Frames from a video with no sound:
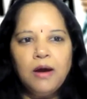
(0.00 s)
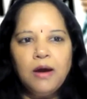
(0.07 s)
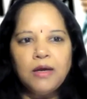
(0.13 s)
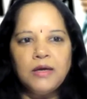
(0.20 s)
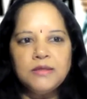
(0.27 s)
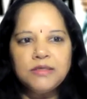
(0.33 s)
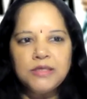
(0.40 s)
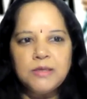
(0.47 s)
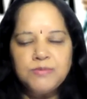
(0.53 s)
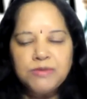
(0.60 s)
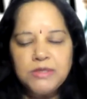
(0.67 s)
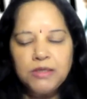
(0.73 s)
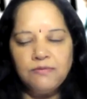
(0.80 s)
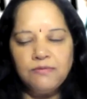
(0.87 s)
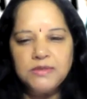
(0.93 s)
Again, the
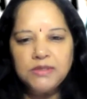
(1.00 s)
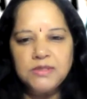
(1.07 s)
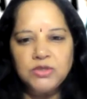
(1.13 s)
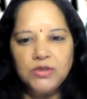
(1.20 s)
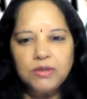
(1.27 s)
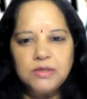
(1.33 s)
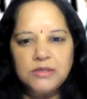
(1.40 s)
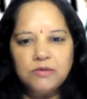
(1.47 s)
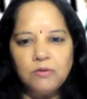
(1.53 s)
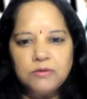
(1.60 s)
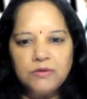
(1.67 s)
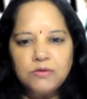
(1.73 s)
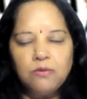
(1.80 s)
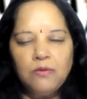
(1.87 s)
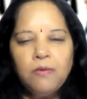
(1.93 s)
subsequent session is
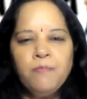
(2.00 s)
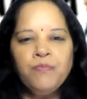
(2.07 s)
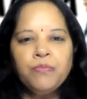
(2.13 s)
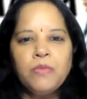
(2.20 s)
also